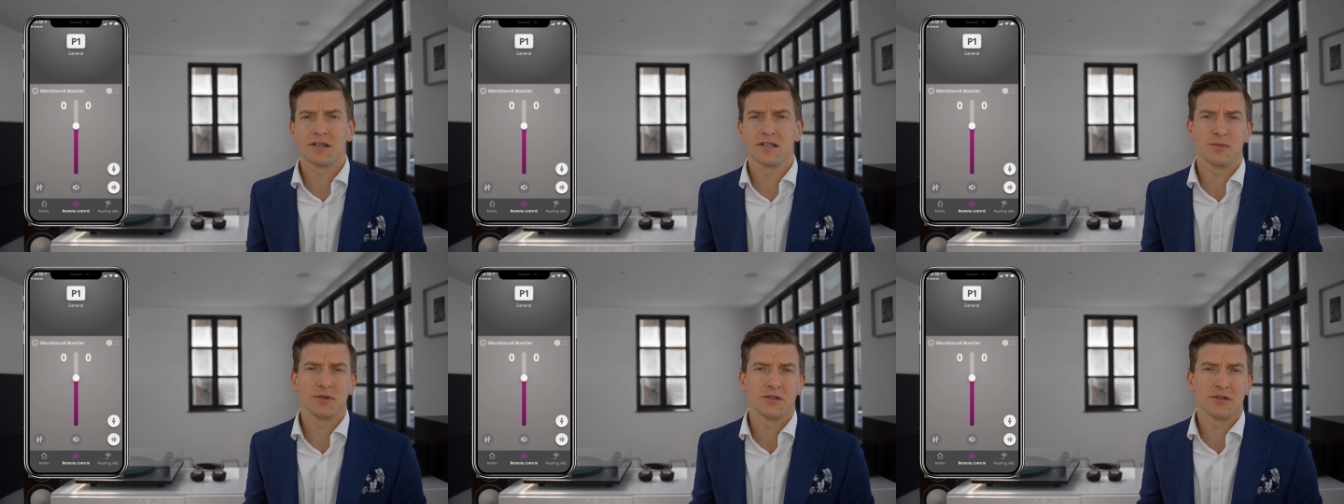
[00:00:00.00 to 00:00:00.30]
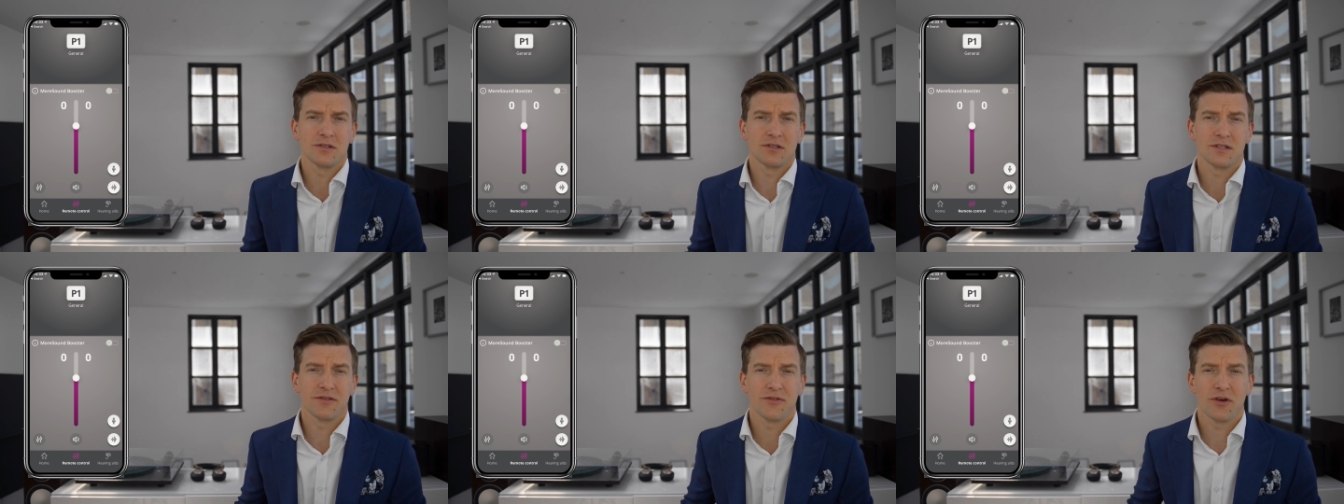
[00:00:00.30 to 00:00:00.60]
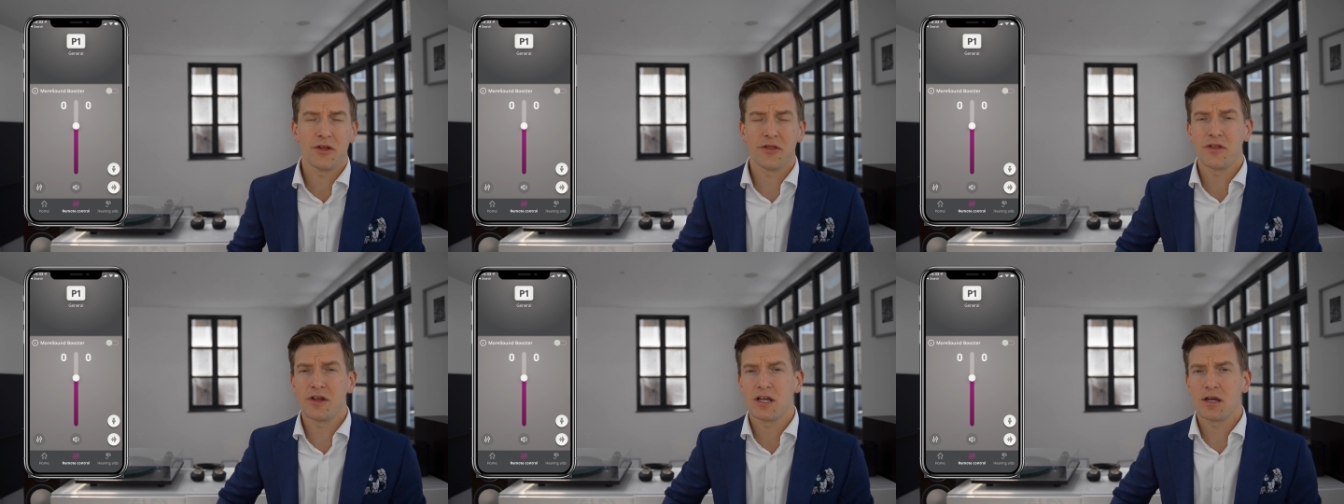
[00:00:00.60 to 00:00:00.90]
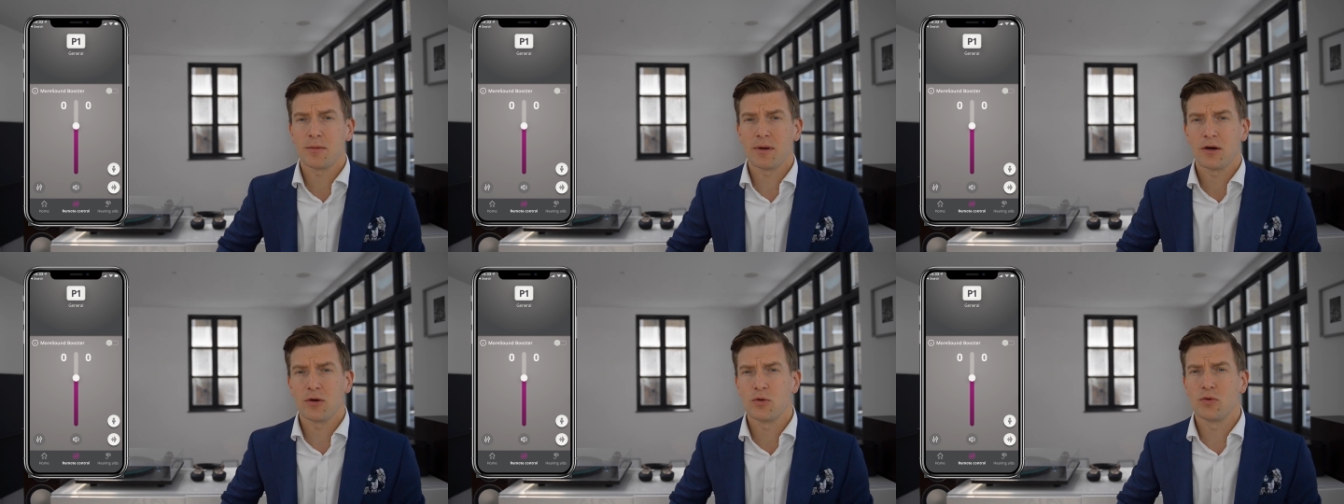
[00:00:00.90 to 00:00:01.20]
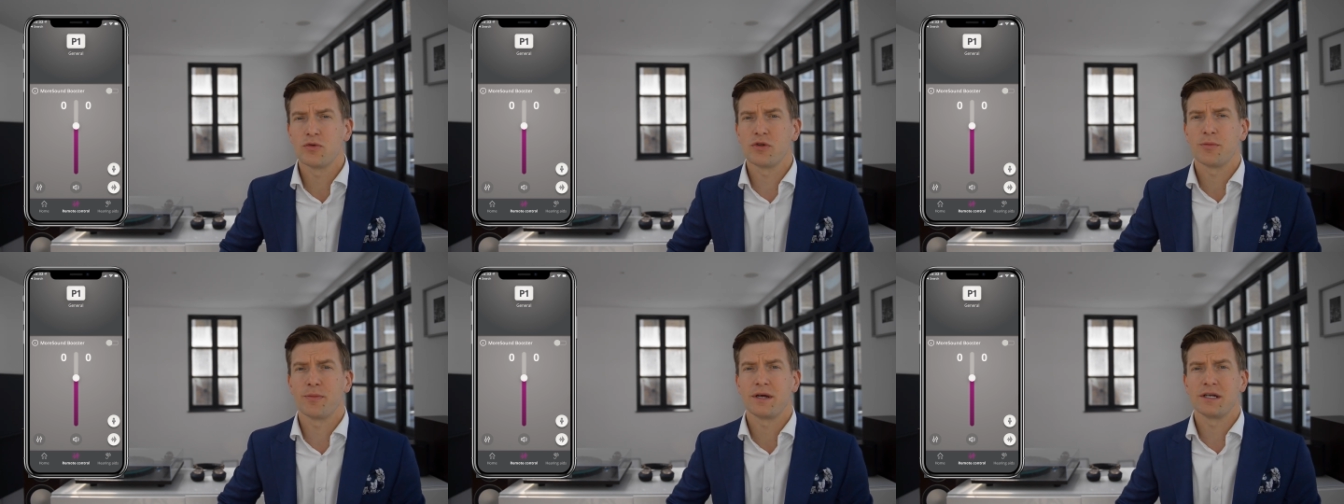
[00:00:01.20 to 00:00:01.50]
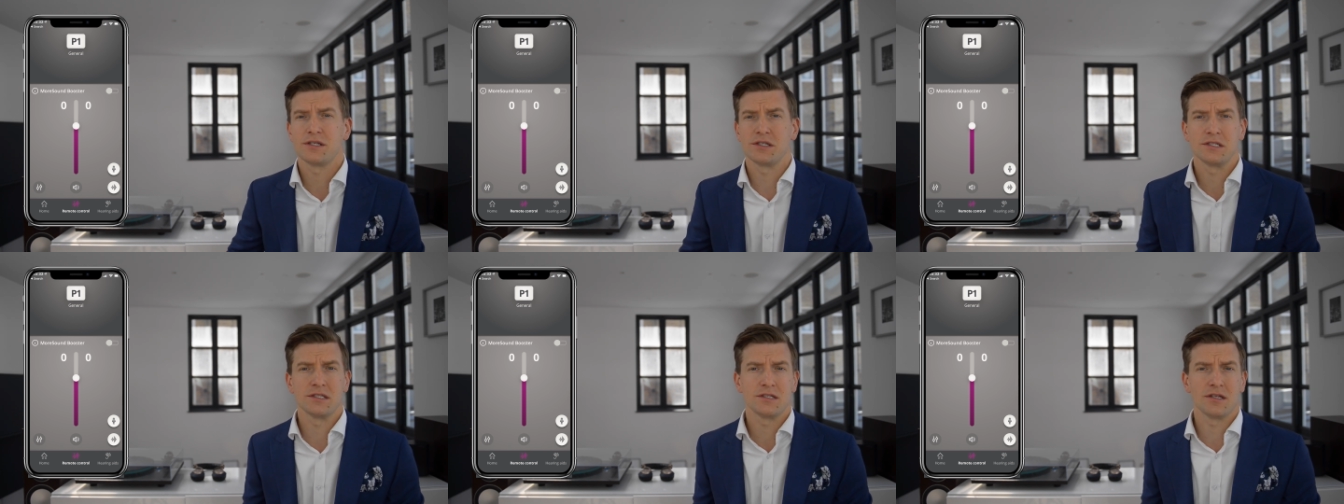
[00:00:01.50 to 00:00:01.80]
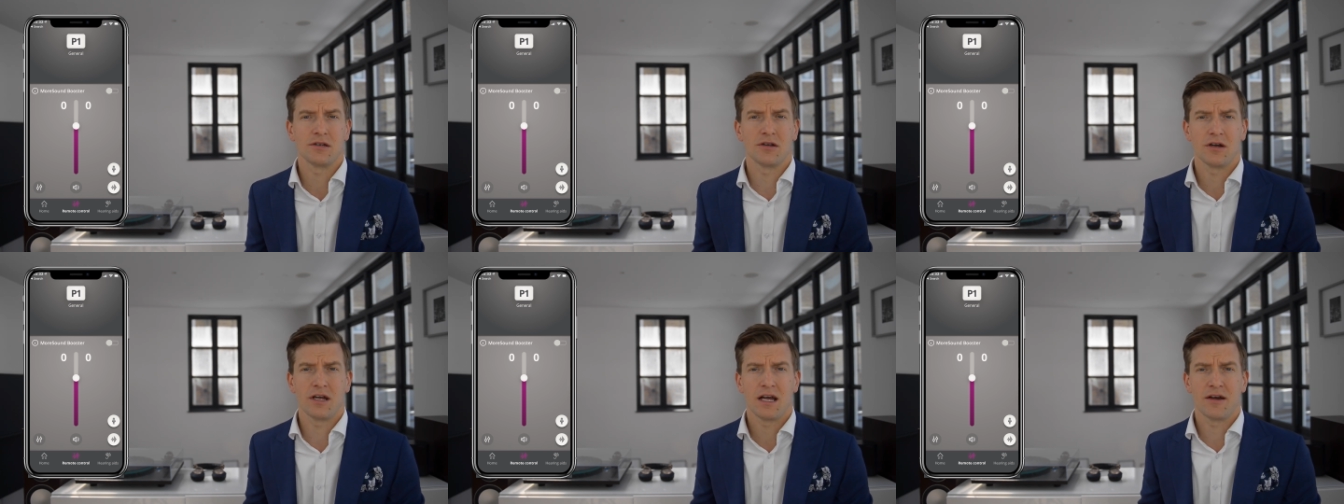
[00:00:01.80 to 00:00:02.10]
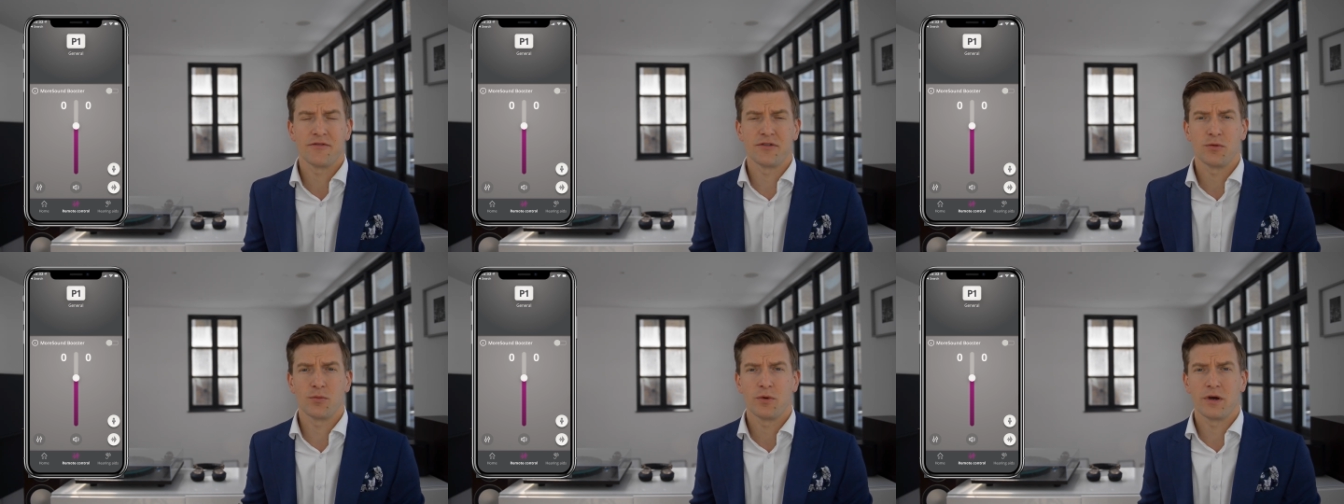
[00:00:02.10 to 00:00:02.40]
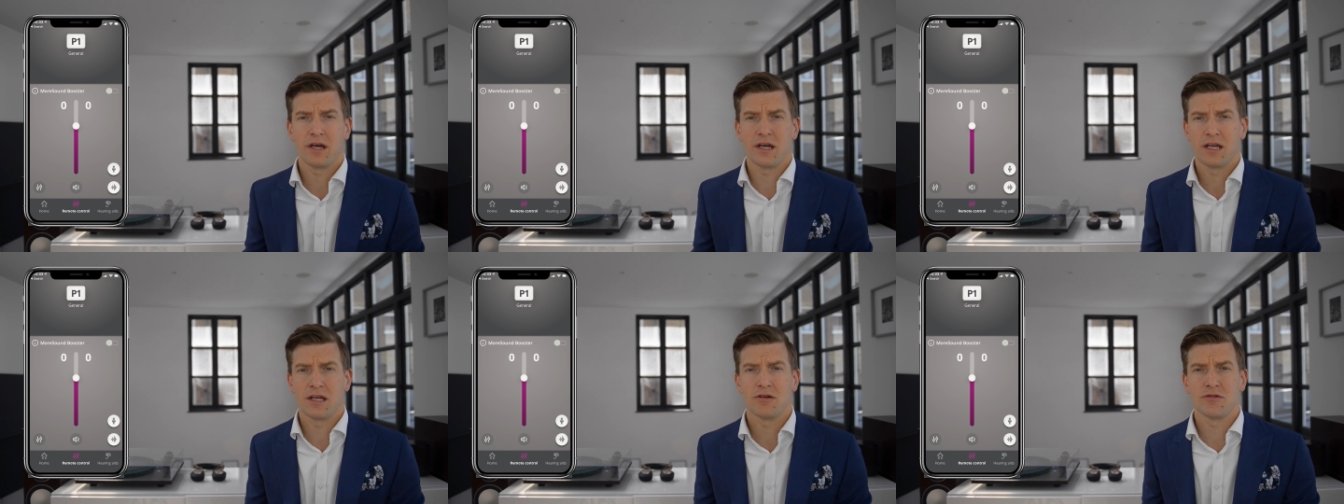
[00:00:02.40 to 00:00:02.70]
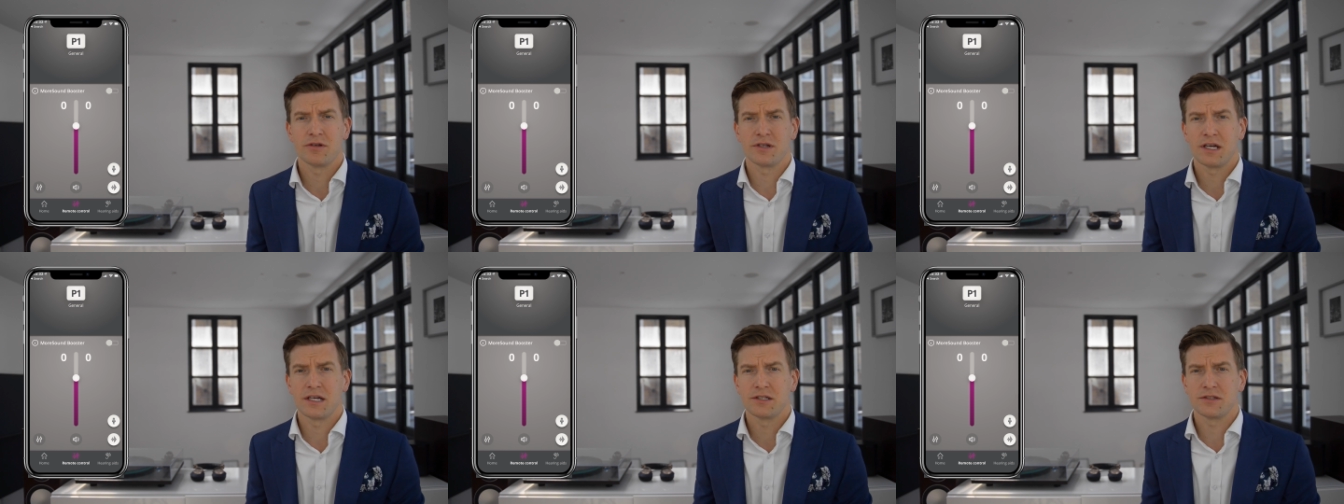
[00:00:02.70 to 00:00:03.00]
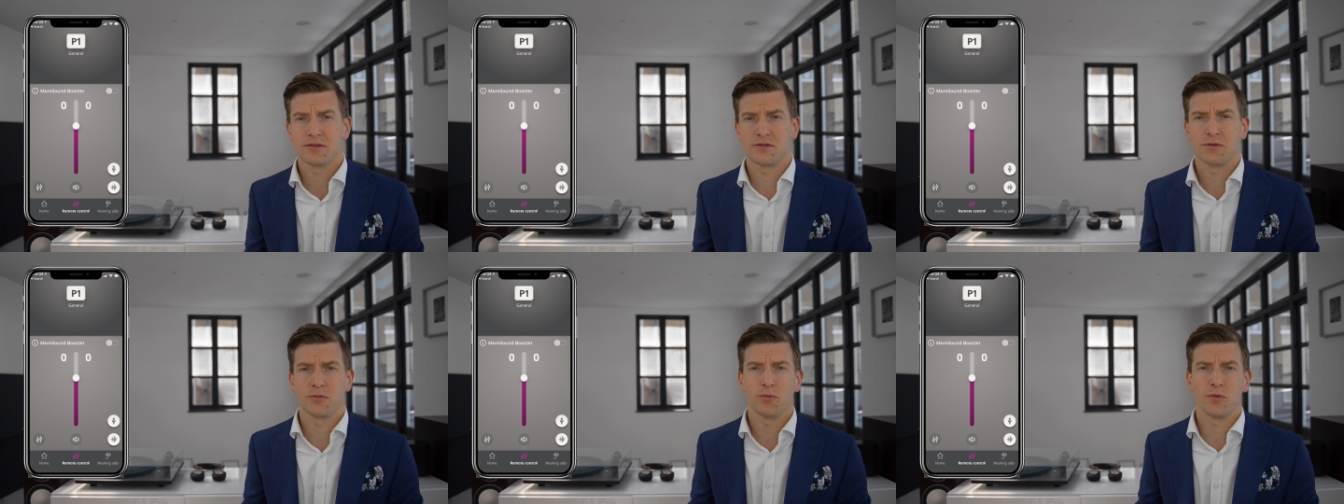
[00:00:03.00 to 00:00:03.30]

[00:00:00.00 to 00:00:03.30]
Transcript: because if I think about all the patients that I have that wear hearing aids